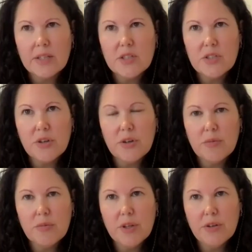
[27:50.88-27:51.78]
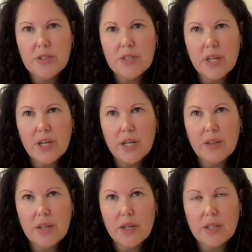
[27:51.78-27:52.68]
so when you say
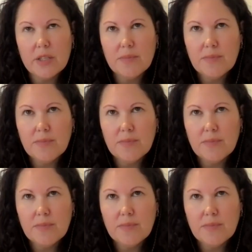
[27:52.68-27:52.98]
that